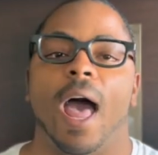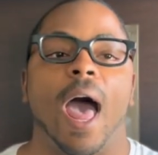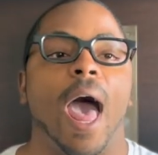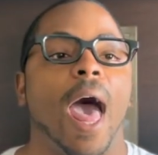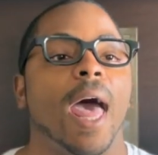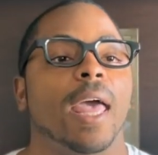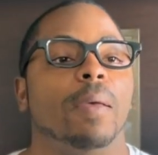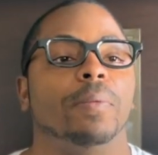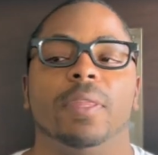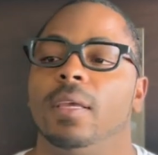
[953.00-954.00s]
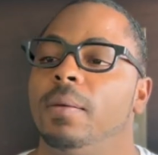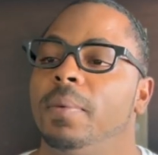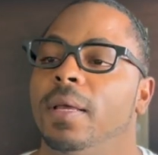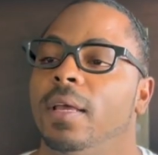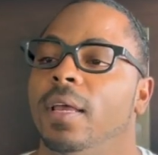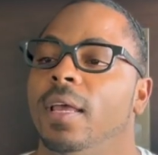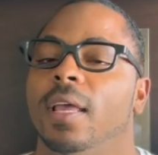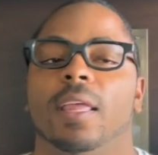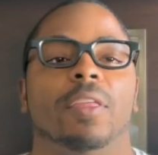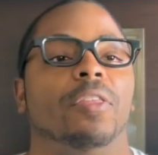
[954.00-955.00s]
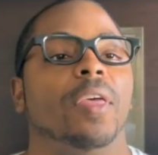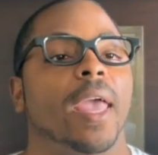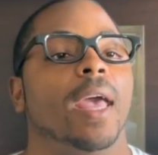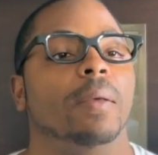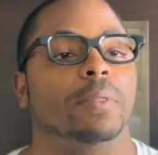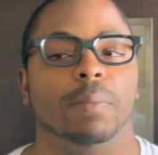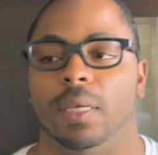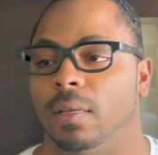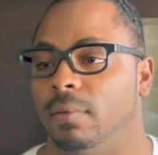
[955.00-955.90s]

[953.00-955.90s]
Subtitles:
I helped them, they helped me.